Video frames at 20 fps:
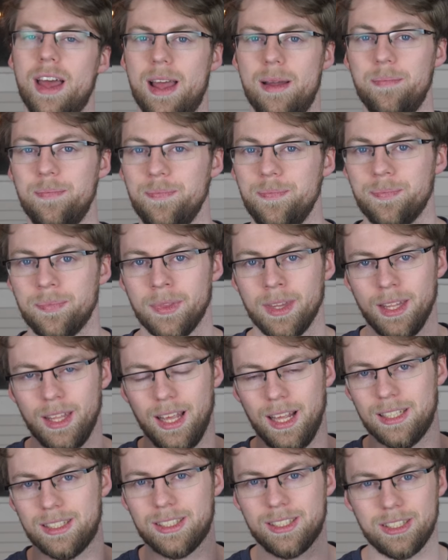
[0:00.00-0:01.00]
then
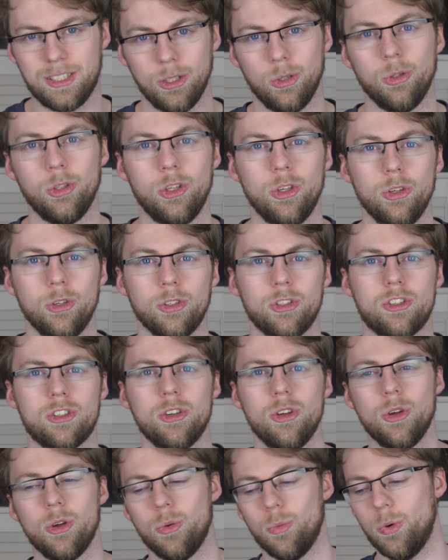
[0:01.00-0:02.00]
it's still
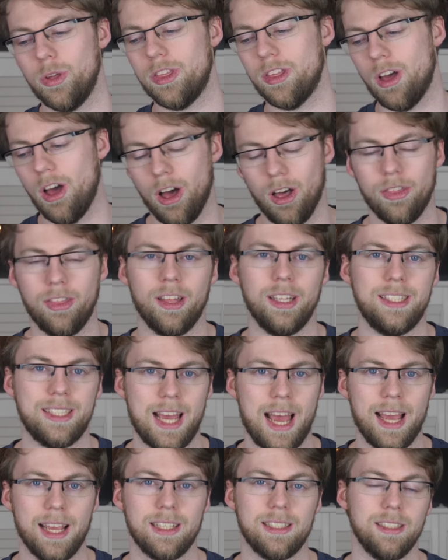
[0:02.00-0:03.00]
used with other
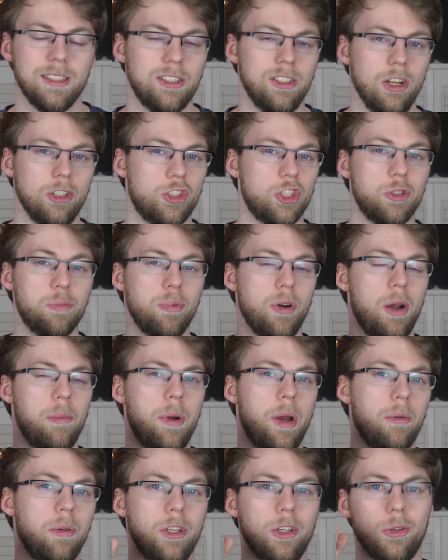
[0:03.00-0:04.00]
decks. It's not just
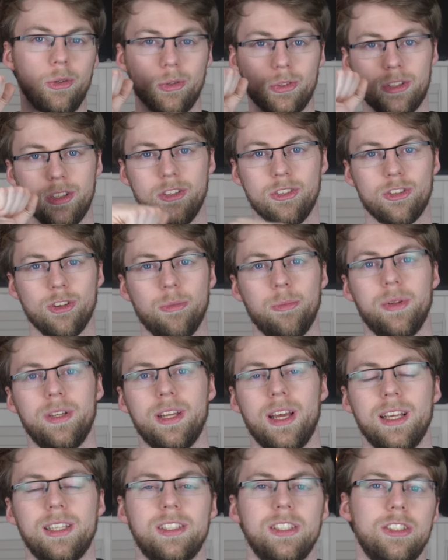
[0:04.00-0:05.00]
primarily used in zombie
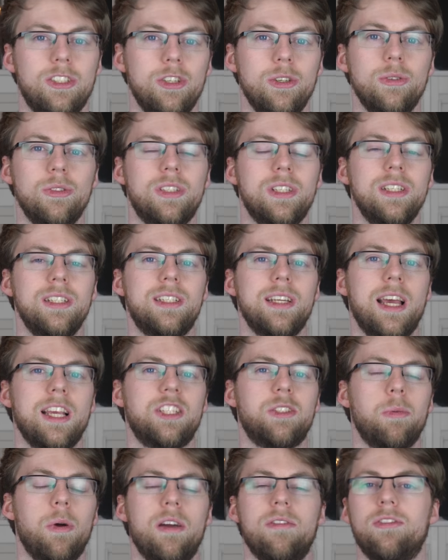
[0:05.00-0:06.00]
decks, it's used in
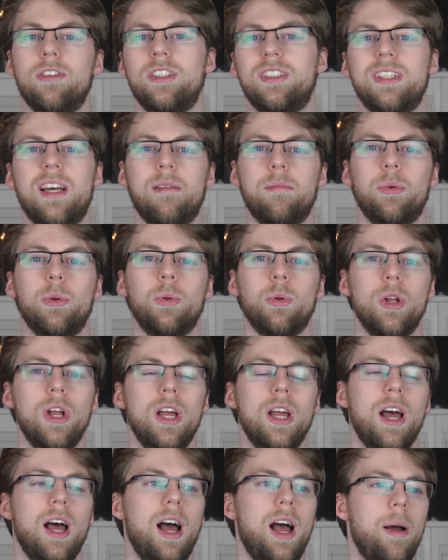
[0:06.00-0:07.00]
decks where, for example,
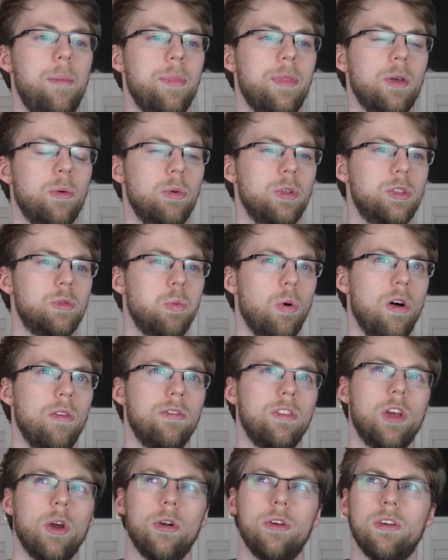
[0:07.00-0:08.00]
um, there was
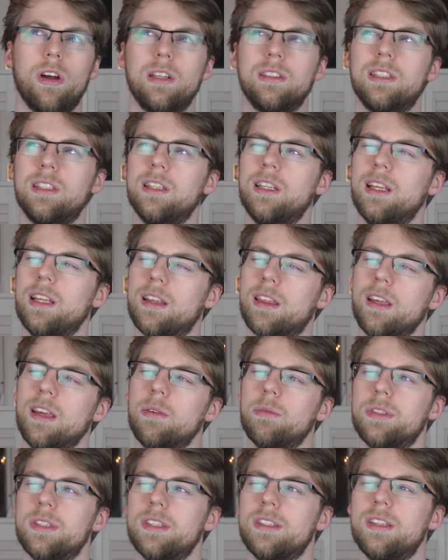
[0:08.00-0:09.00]
one going around in the, I think
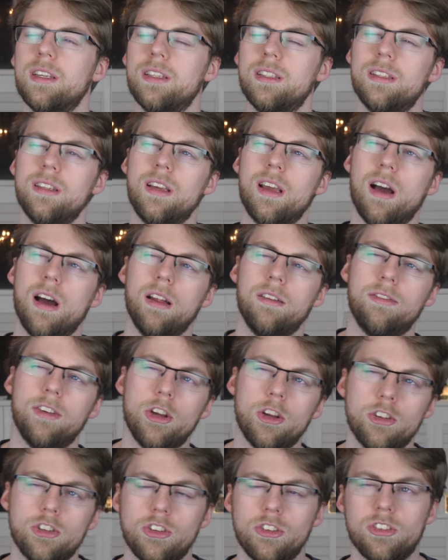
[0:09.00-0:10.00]
it was the sixty card
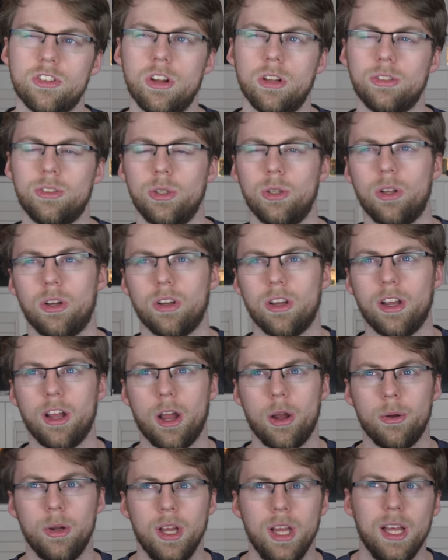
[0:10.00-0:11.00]
versions not too long
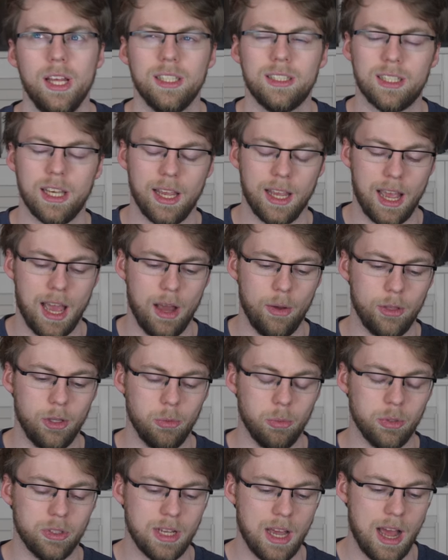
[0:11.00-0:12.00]
ago, saying how
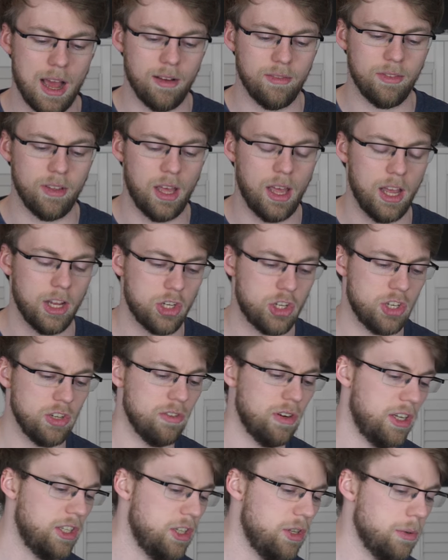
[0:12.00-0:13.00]
you would have uh,
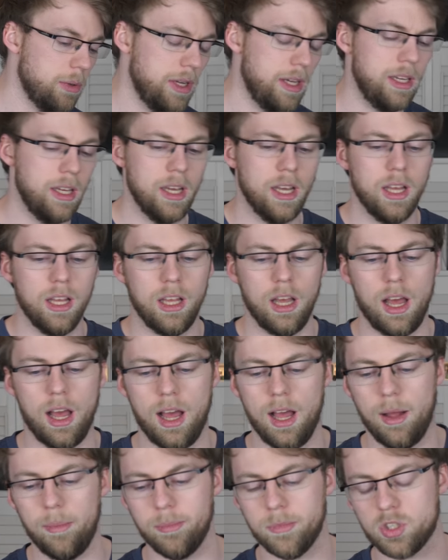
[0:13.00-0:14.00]
Shiranui
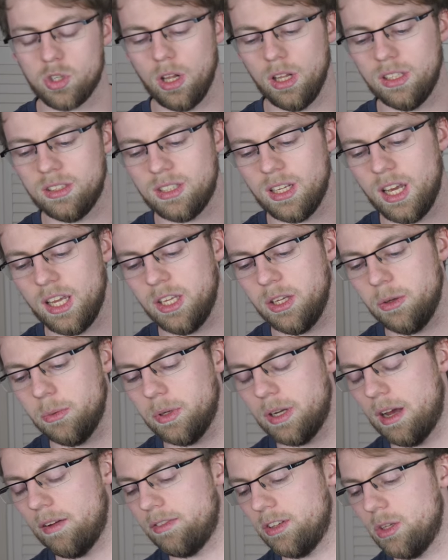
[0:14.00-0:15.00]
um, Solitaire, you
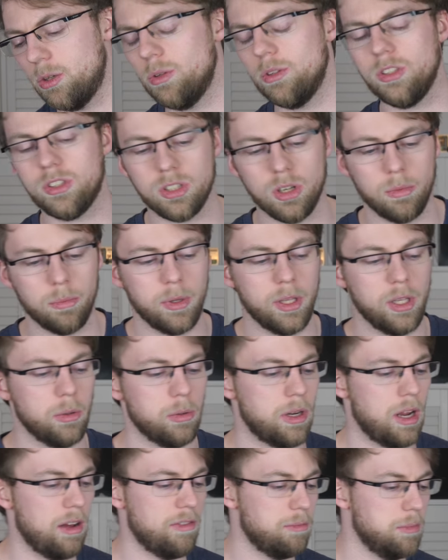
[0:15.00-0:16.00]
would have a UniZombie, you
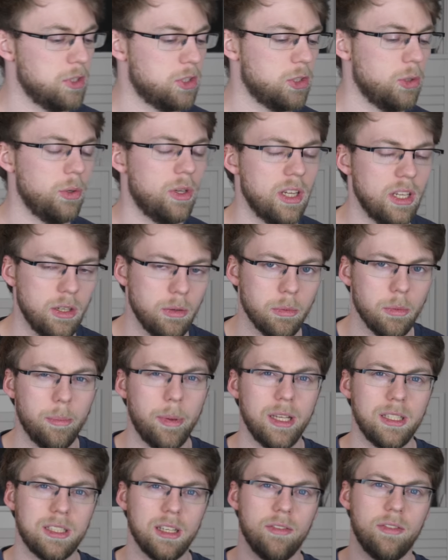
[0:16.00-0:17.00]
would have Mezuki, and you would
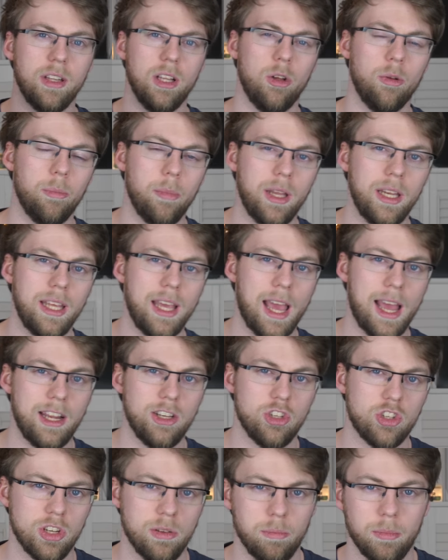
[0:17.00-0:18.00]
basically have a little mini
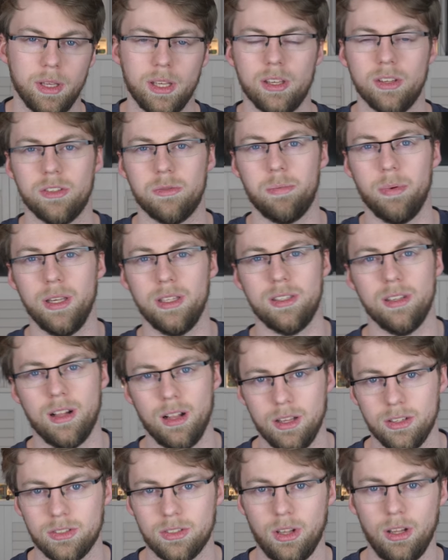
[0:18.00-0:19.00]
engine, because
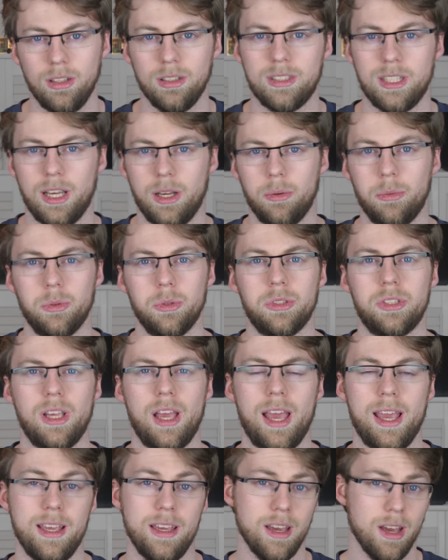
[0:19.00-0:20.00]
basically a Solitaire was
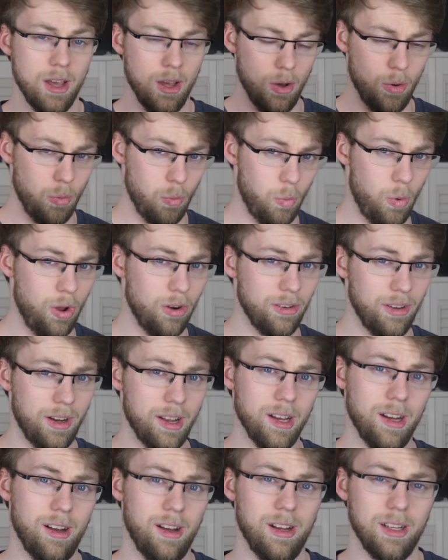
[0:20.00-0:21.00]
a one
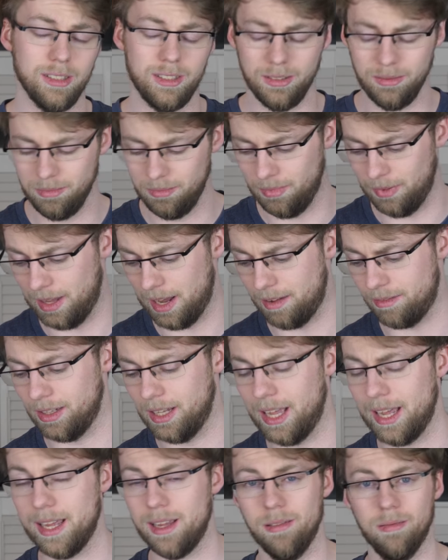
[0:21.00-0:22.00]
card
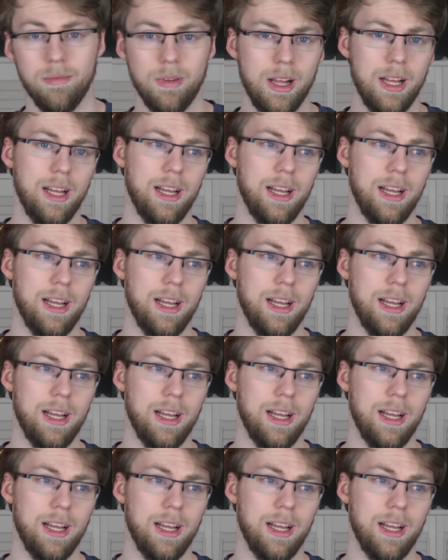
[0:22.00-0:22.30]
level eight,